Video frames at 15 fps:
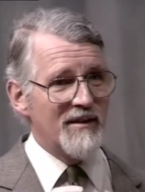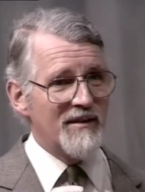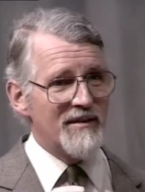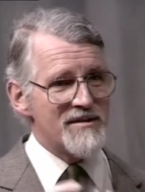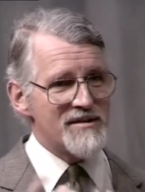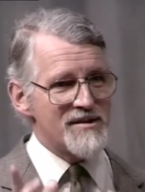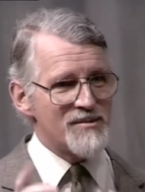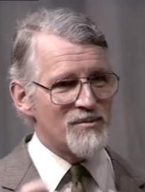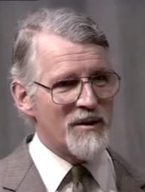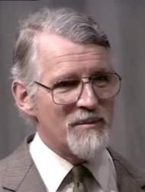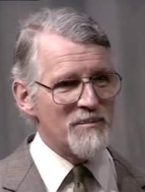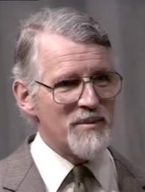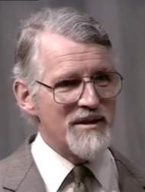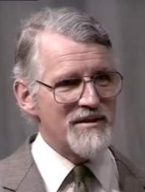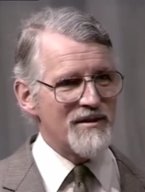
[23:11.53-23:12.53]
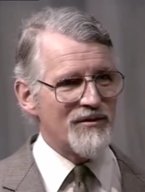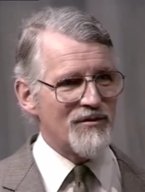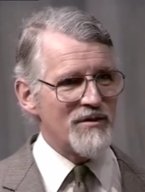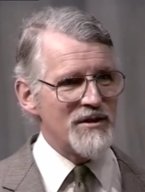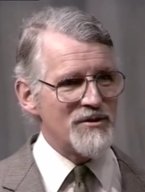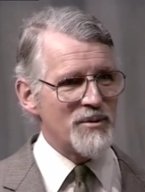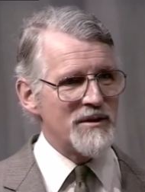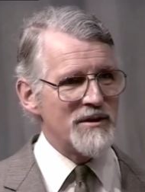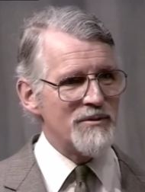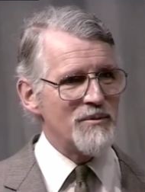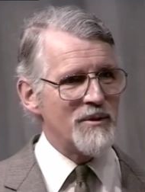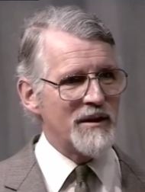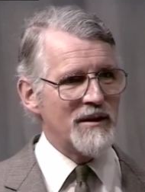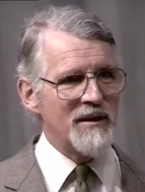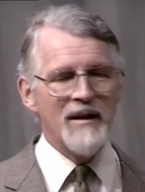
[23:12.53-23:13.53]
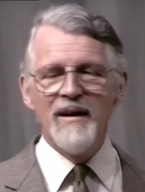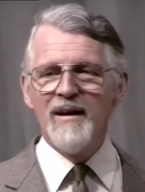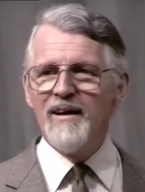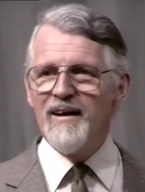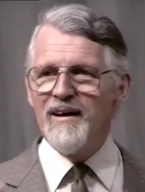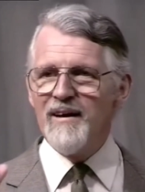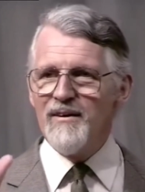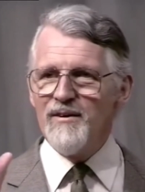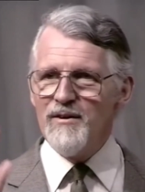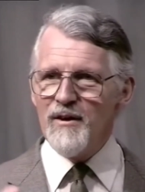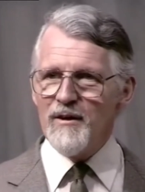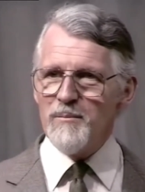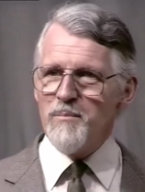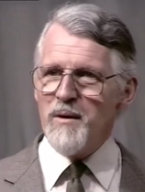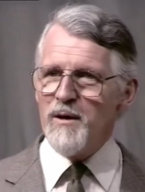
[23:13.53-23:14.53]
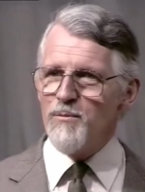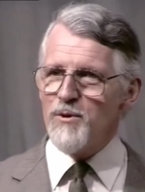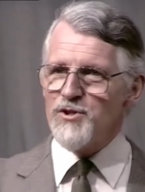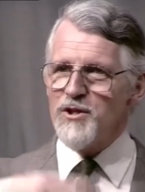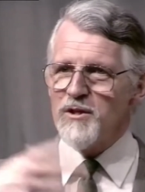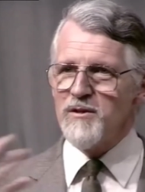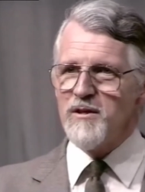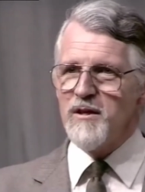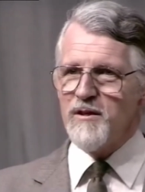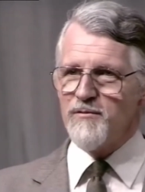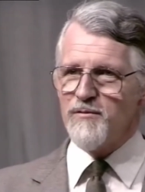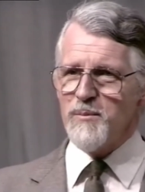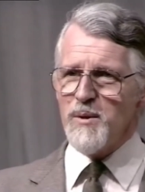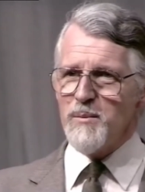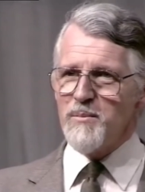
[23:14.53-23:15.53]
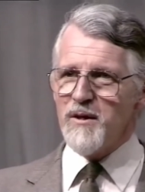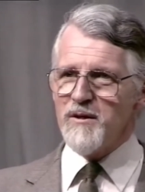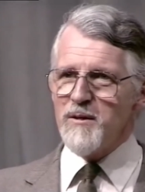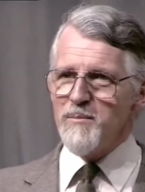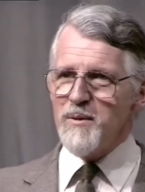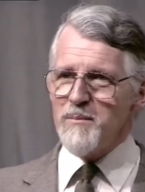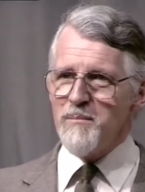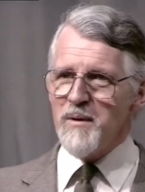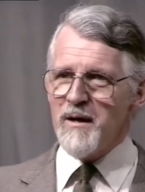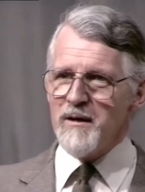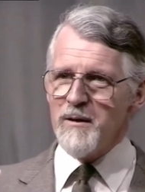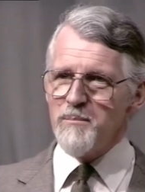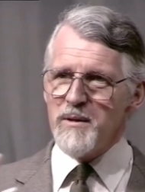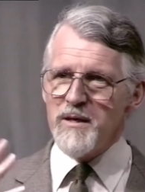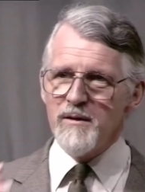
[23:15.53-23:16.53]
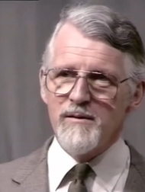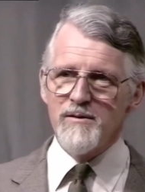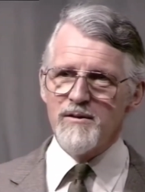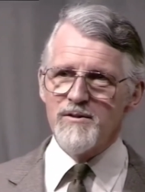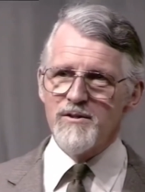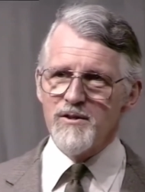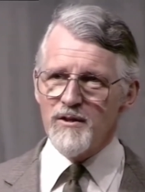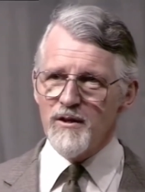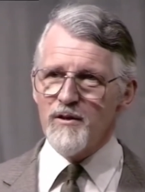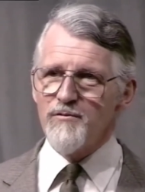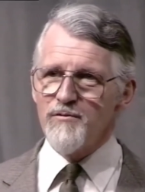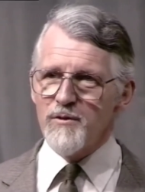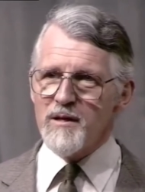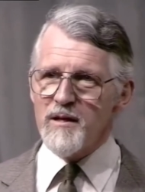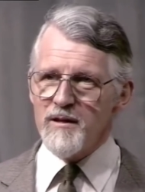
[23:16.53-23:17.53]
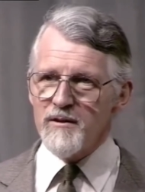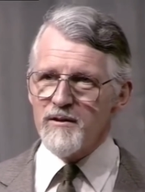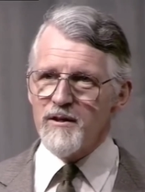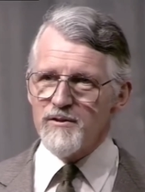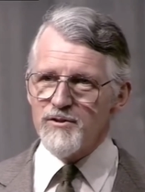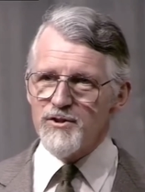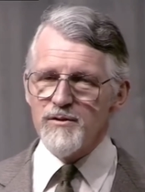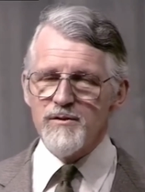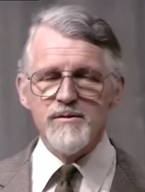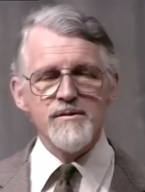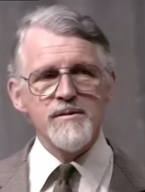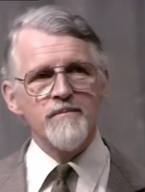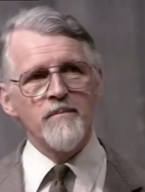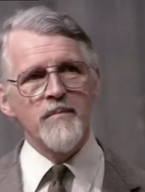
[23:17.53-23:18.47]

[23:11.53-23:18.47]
This is 1 Peter 3:21 not by washing dirt from your body, but by an appeal to God for a clean conscience.